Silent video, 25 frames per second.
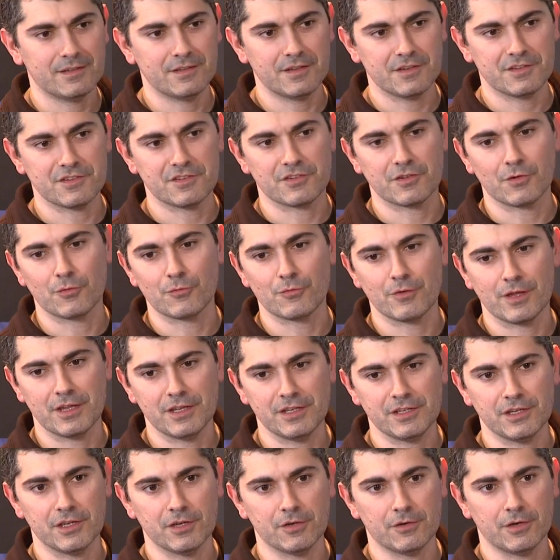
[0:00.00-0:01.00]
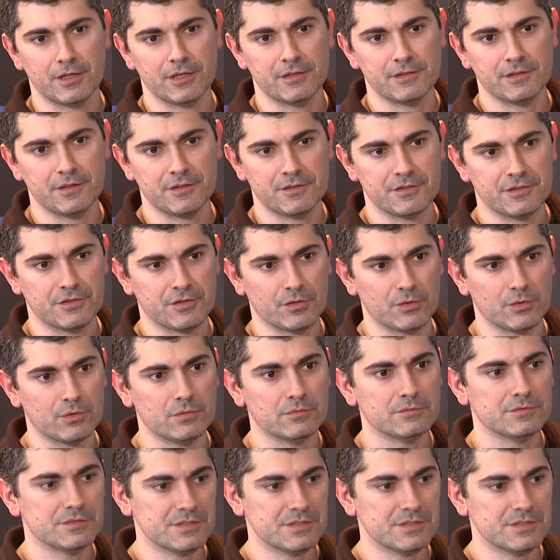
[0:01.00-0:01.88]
digital radio and digital